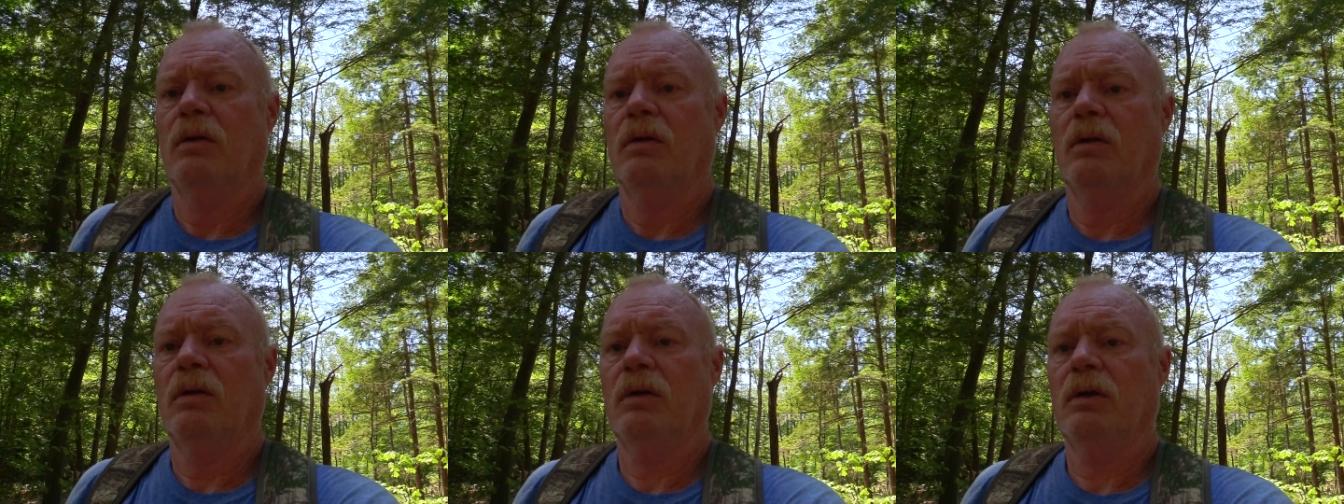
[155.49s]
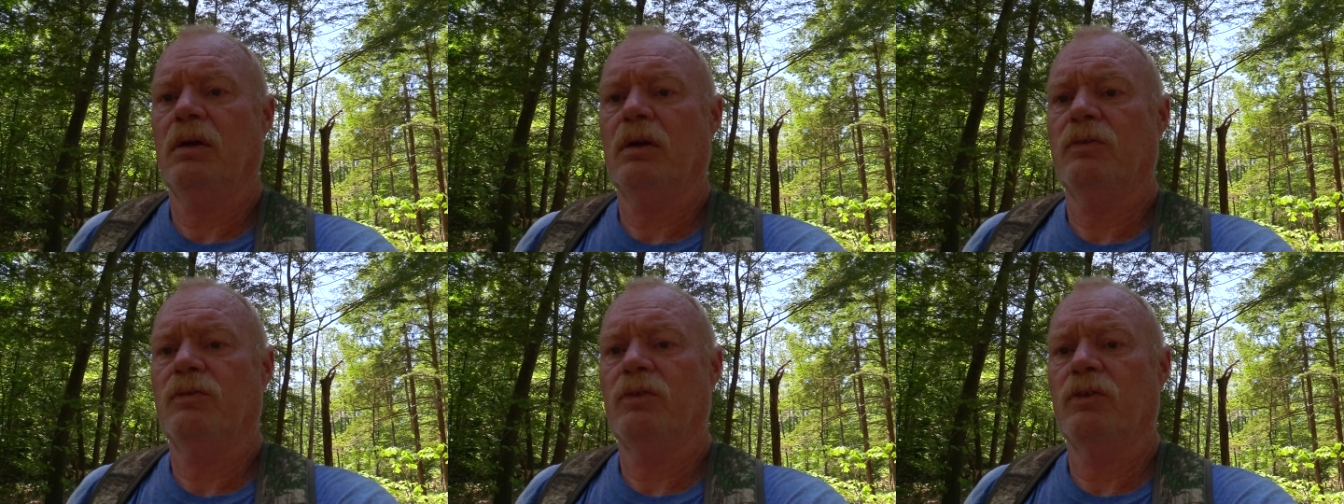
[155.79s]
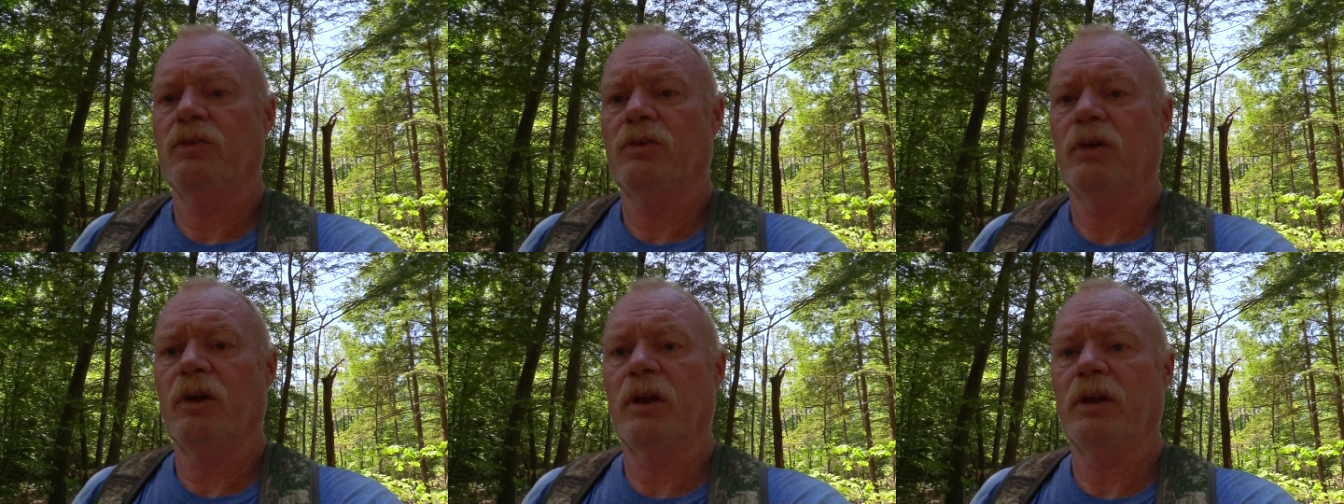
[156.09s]
I think this
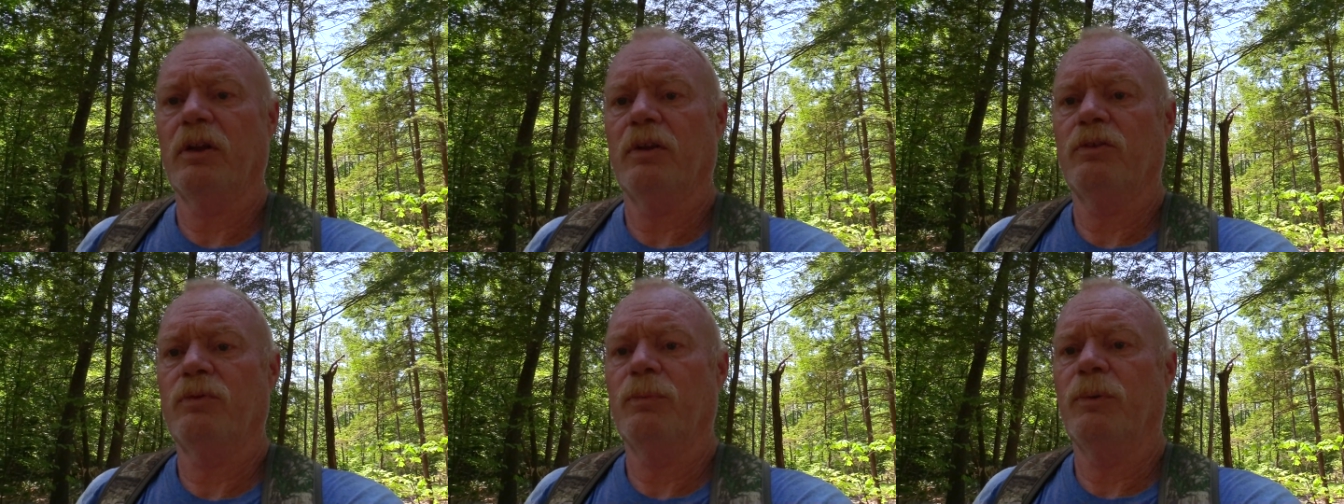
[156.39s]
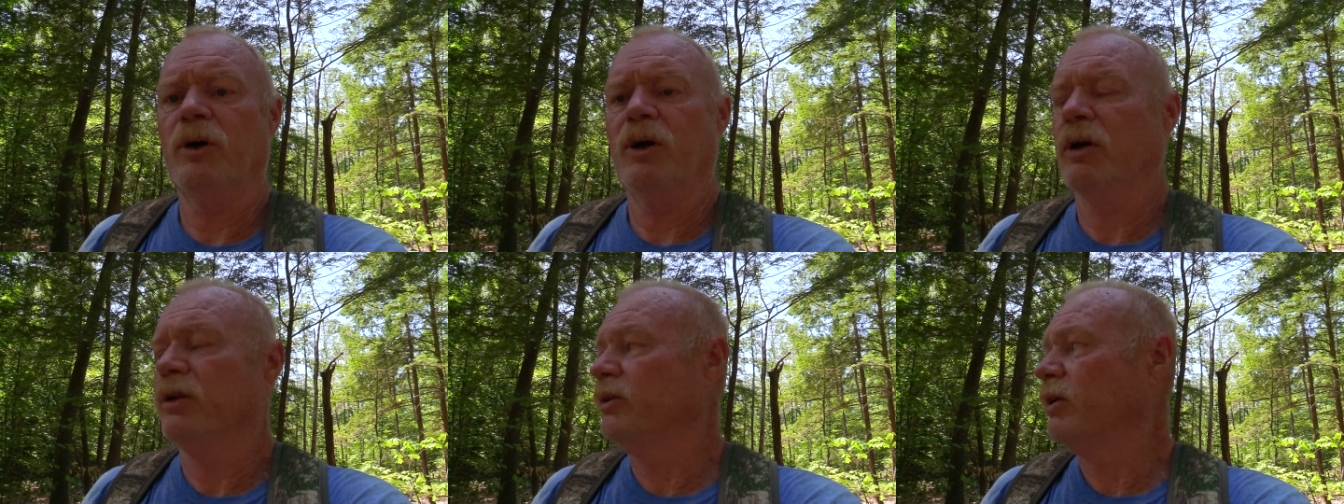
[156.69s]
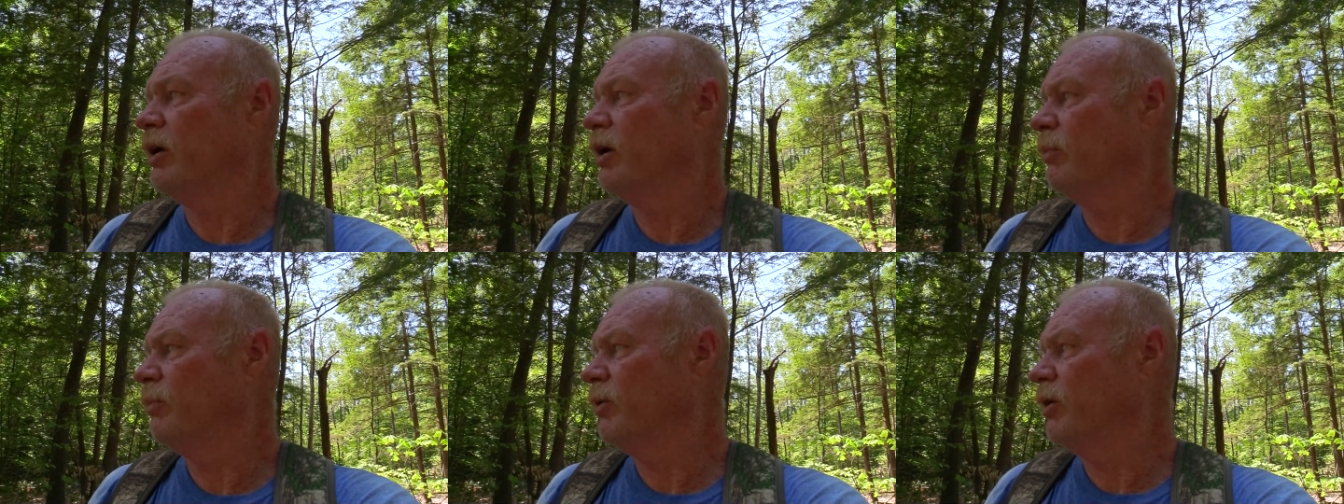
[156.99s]
is another spot
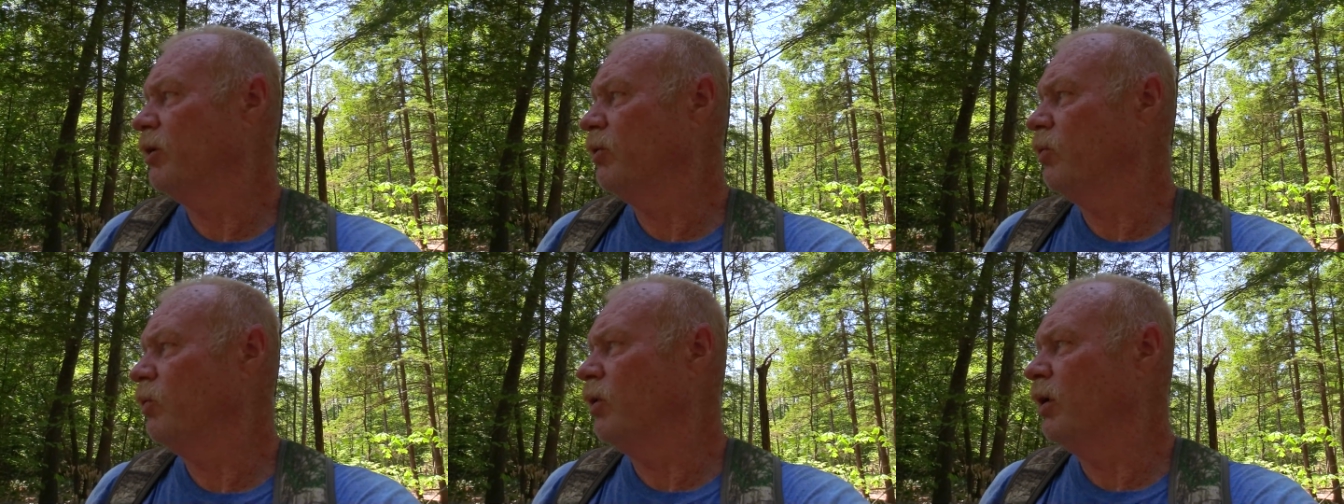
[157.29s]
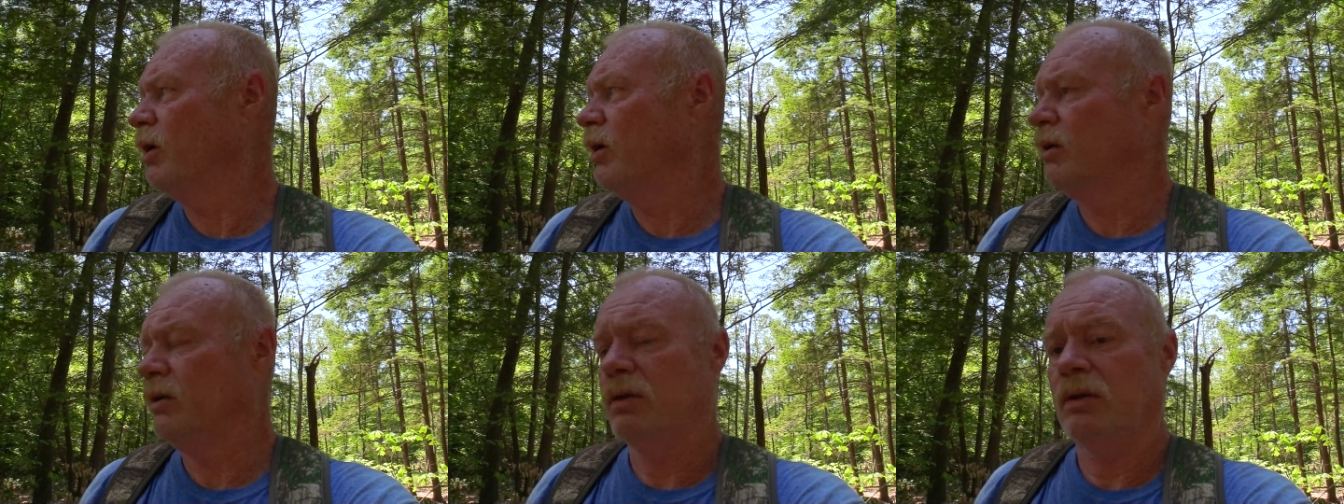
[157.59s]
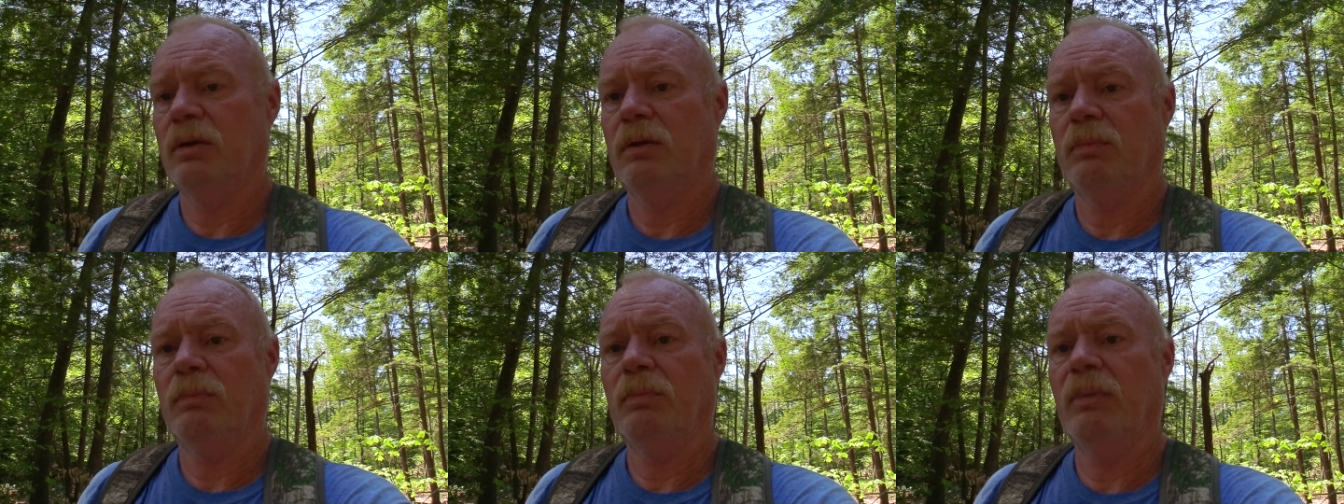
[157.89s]
that I'm going to
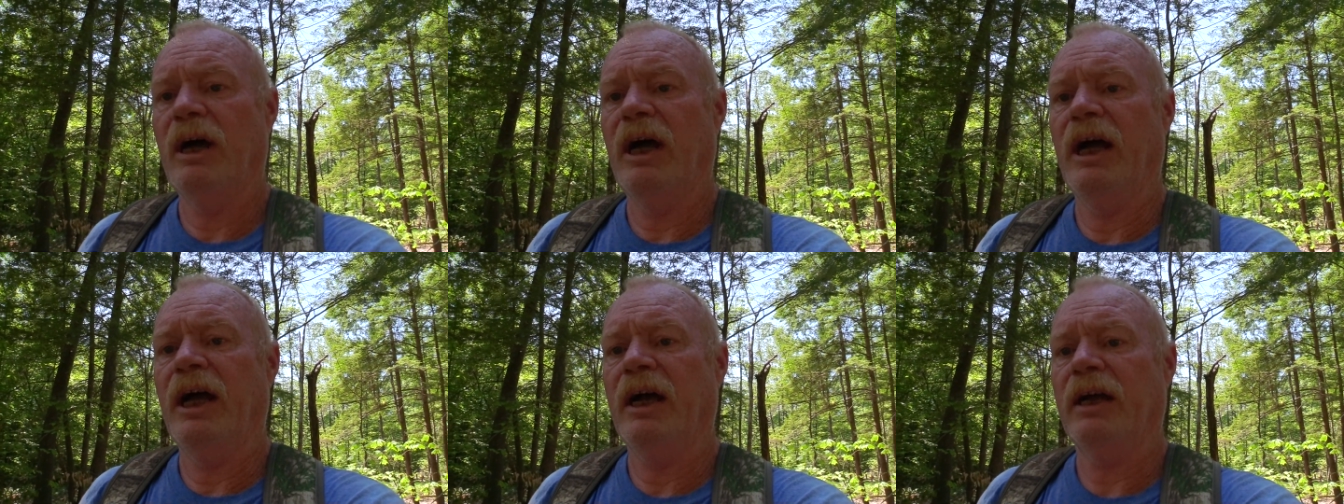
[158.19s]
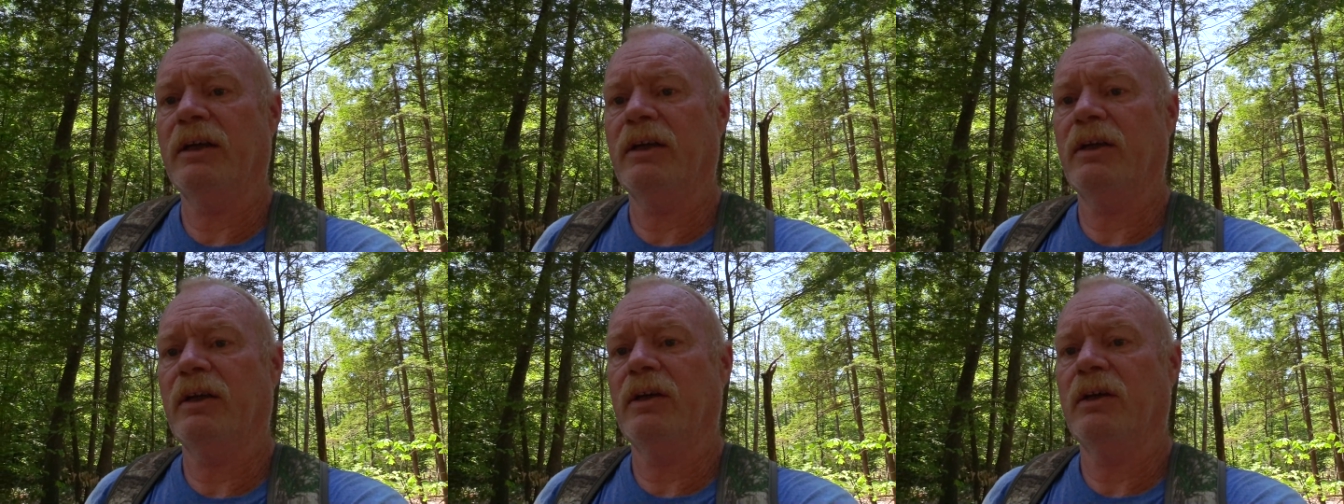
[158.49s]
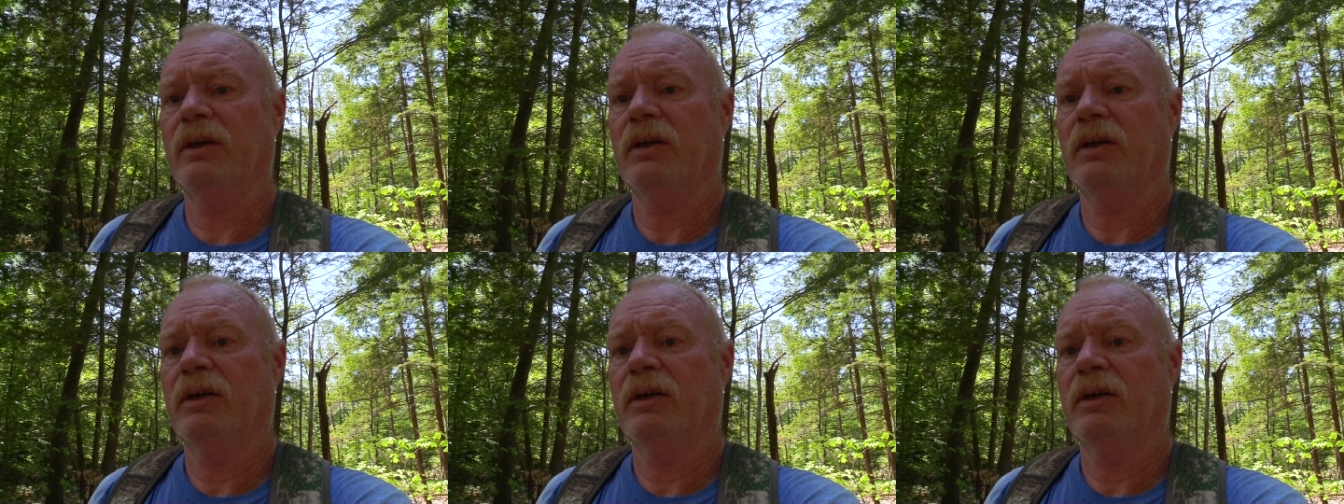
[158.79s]
mark.